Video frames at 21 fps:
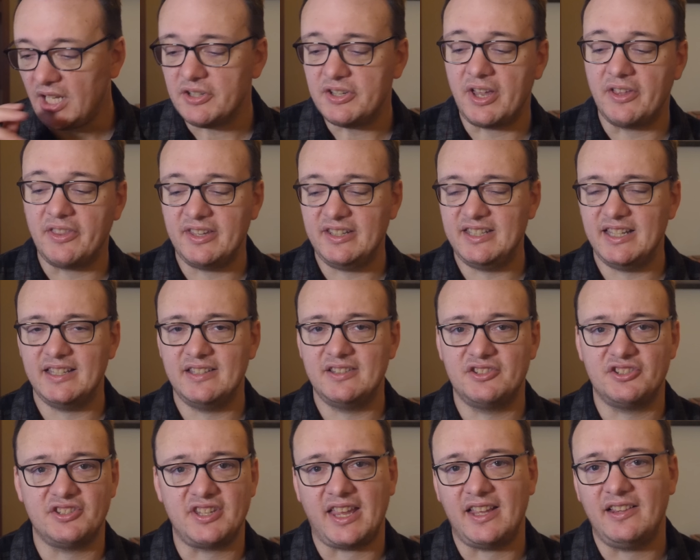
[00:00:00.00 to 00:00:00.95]
Now, they
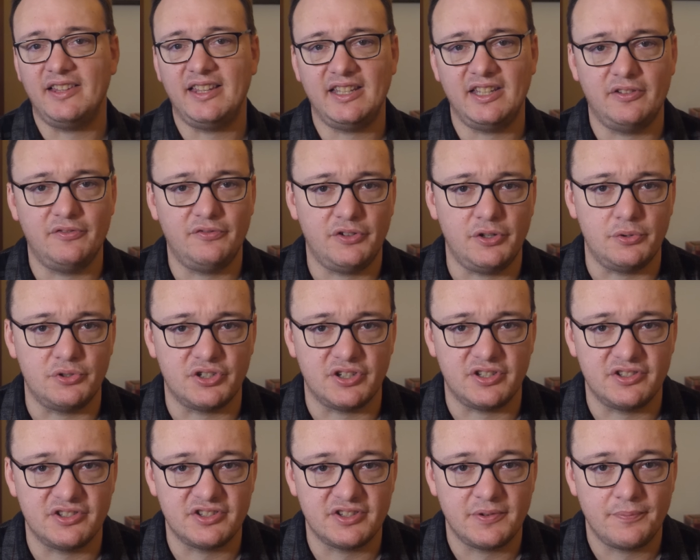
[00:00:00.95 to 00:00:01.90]
did saline
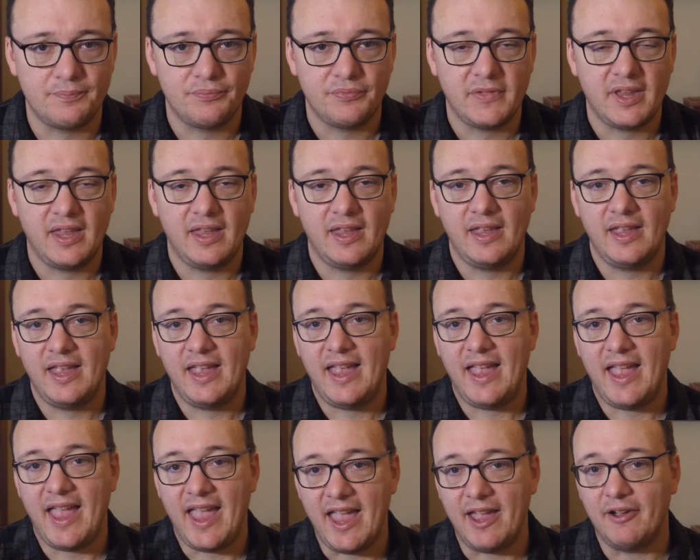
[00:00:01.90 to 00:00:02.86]
infusions
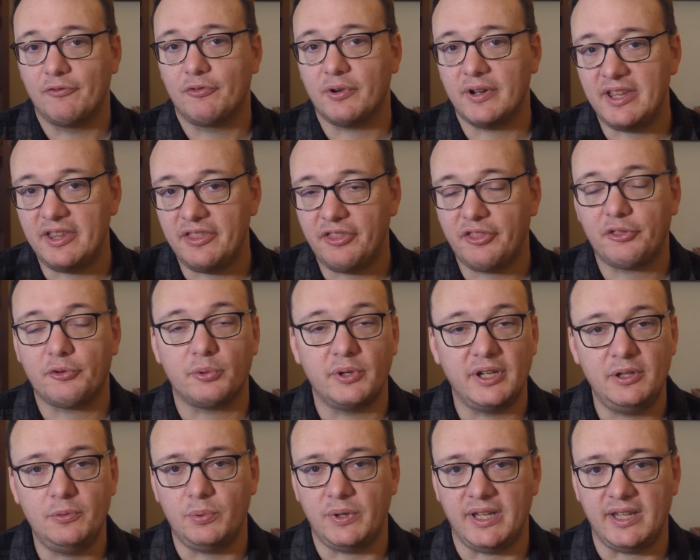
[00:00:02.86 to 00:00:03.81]
every
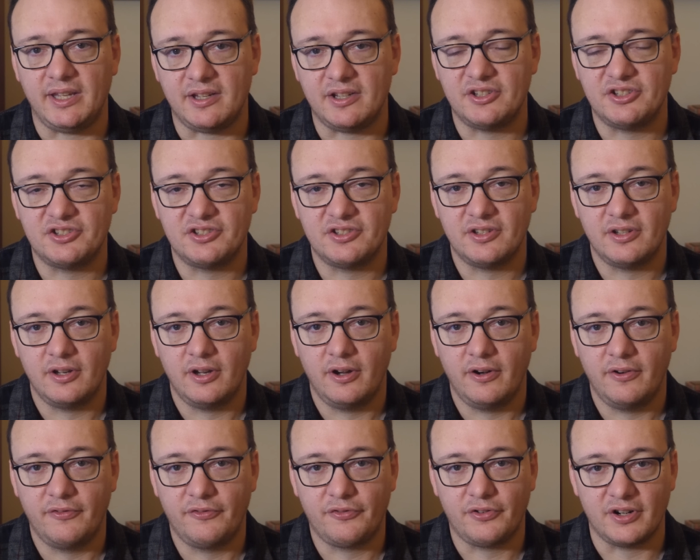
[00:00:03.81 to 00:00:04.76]
three weeks
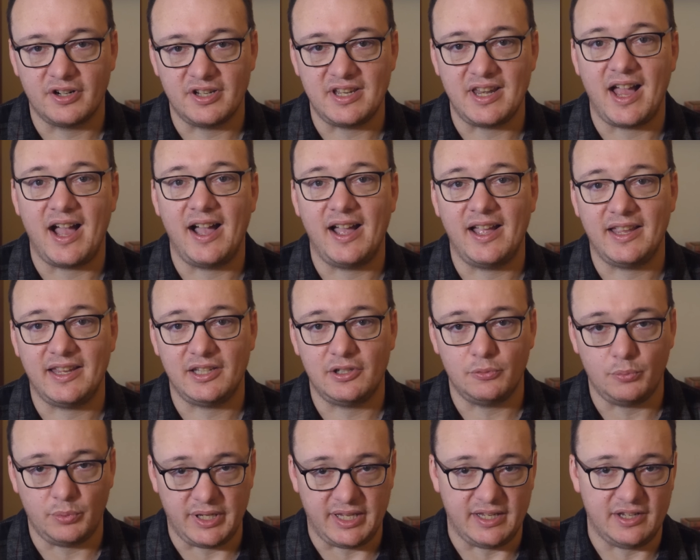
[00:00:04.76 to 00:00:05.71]
for
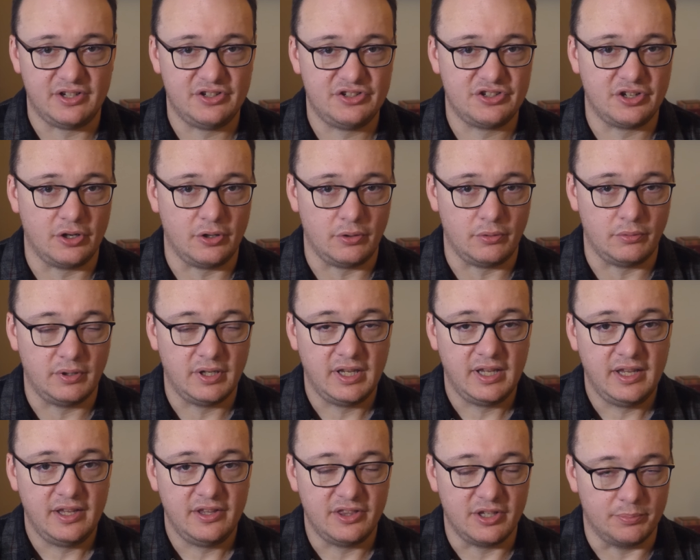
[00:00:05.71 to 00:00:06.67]
nine weeks. So
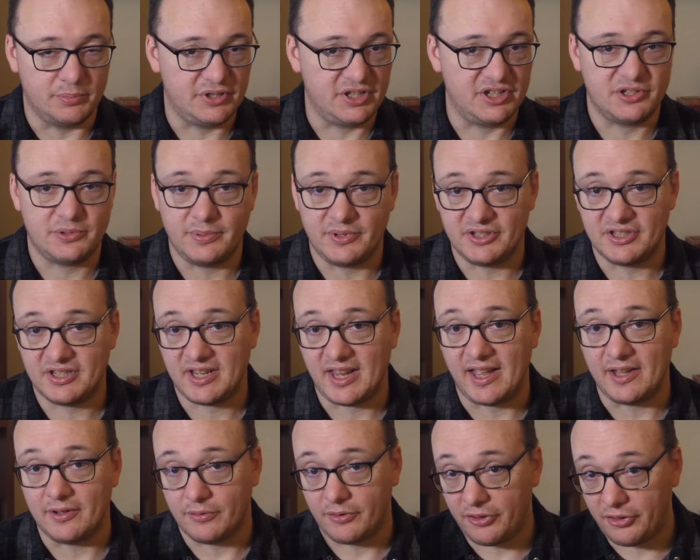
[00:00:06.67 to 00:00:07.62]
the participants
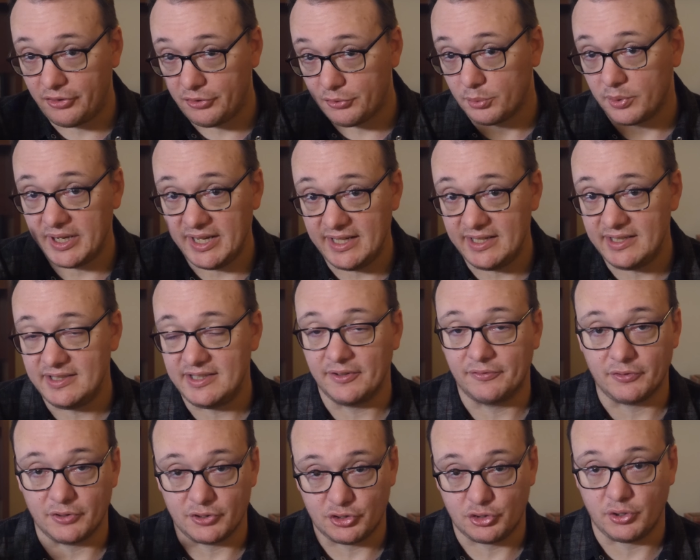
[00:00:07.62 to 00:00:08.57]
got three
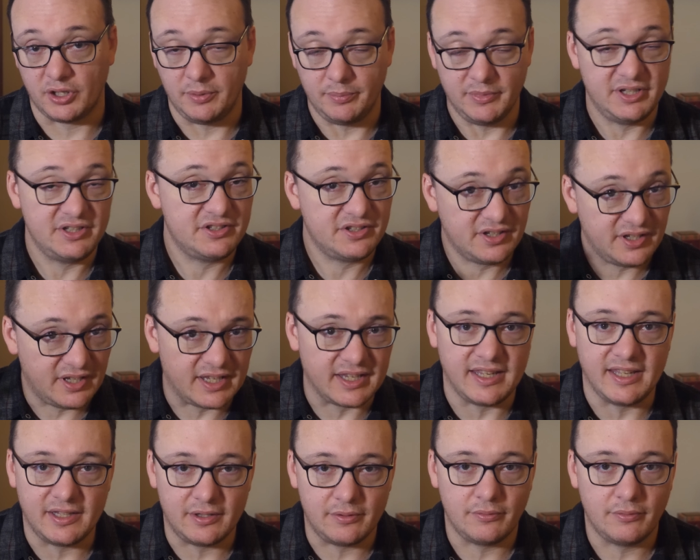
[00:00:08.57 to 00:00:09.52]
different treatments,
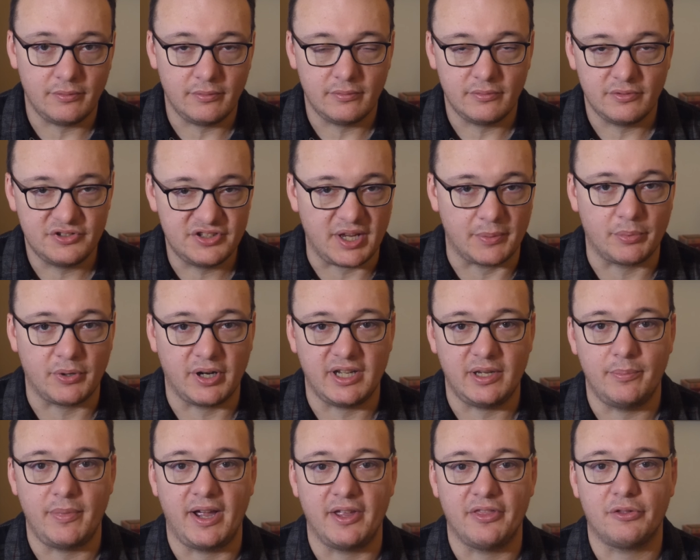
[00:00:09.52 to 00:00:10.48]
again,
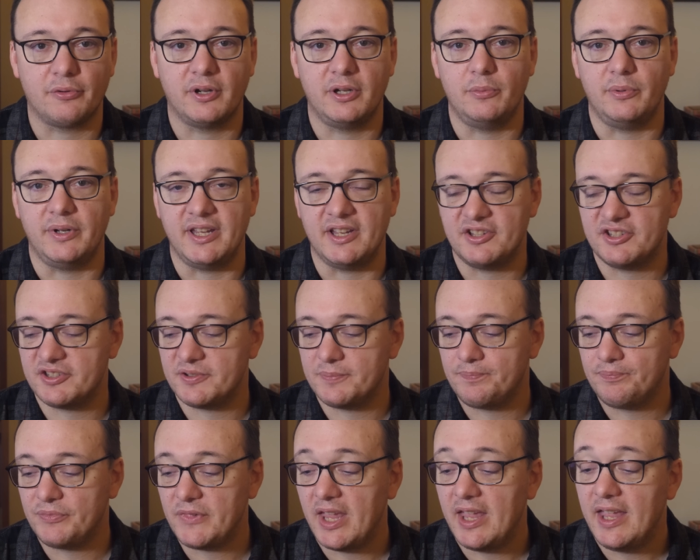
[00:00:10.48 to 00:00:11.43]
separated by three weeks.
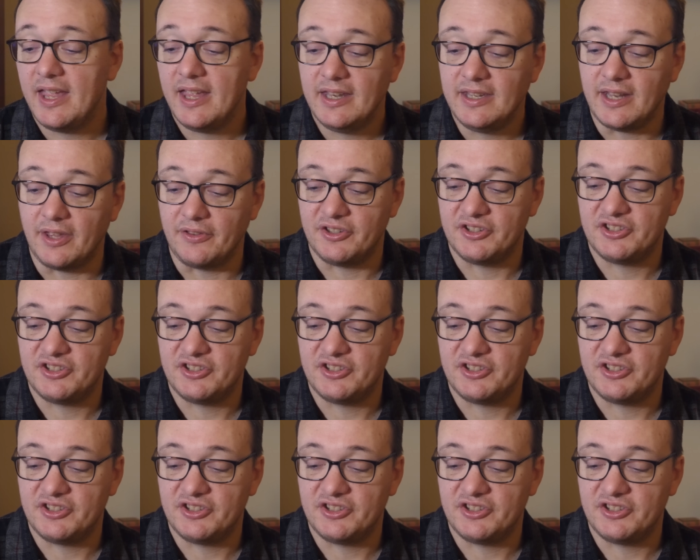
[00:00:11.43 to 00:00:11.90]
Now,